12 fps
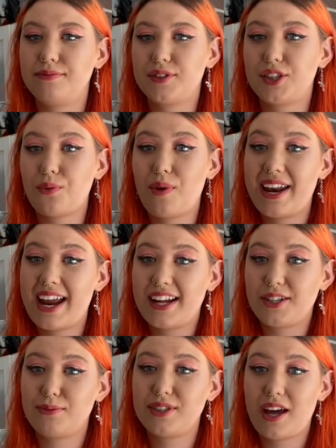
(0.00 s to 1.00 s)
So when
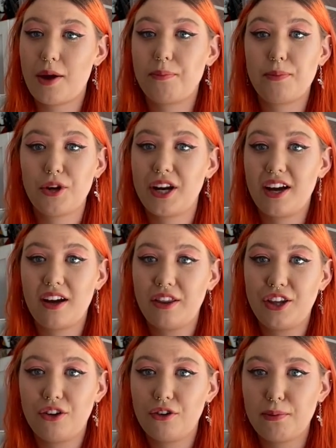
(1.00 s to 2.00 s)
Adam was like, put it
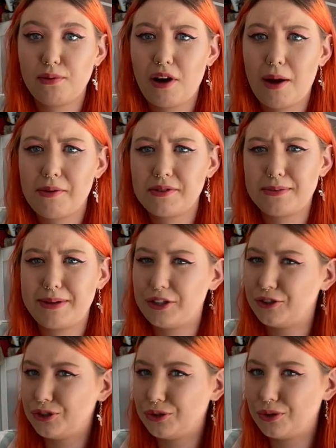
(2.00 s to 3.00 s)
on your upper arm, I was a bit
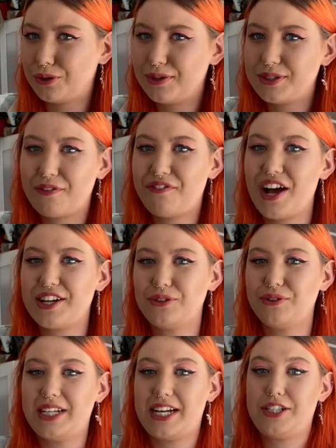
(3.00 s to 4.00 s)
unsure. It was the first
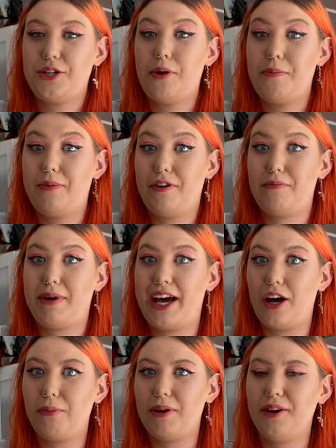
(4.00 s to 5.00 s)
sort of tattoo above my
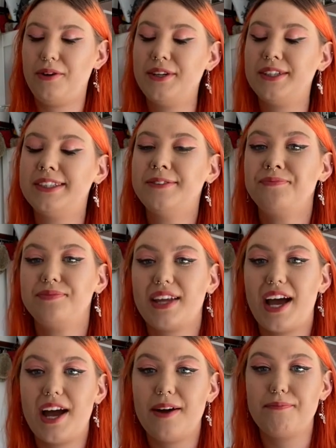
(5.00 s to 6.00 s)
elbow.
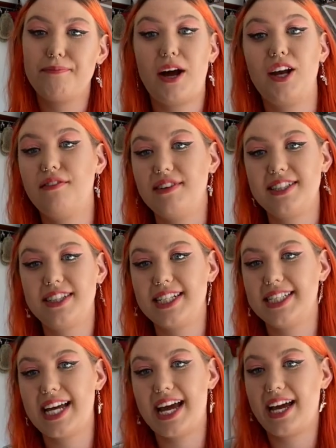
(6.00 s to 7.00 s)
But I love it to this
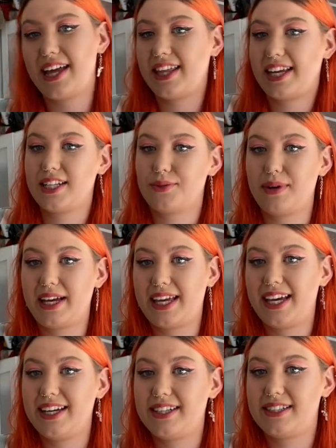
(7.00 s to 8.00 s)
day. I think it's
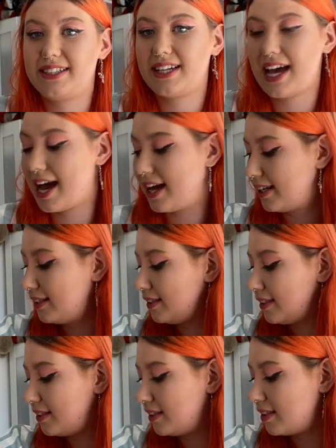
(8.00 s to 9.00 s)
wicked, and
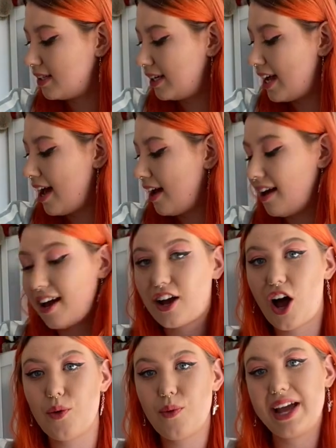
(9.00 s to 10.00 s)
yeah, I
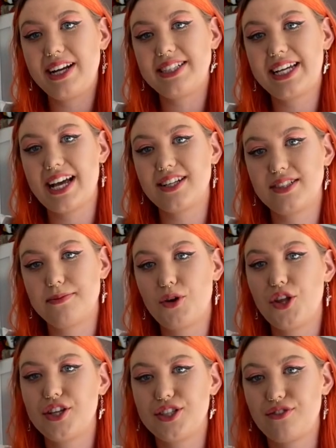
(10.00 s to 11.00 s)
can't wait to get some
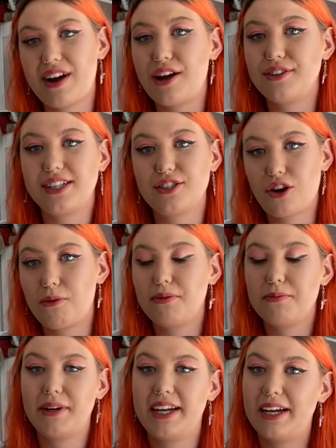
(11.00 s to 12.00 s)
others around it to
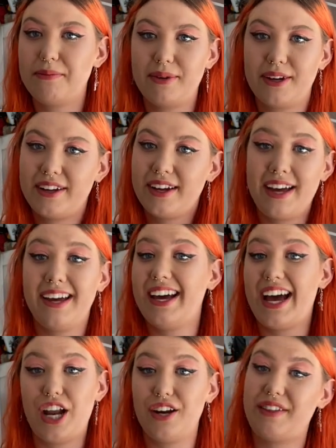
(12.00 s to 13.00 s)
compliment it, but
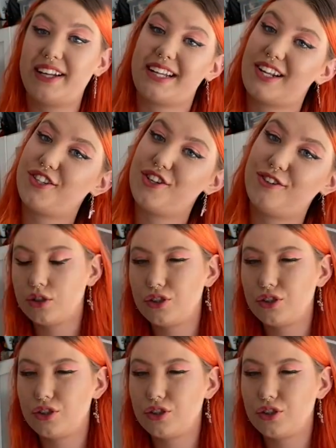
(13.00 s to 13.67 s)
I love that tattoo.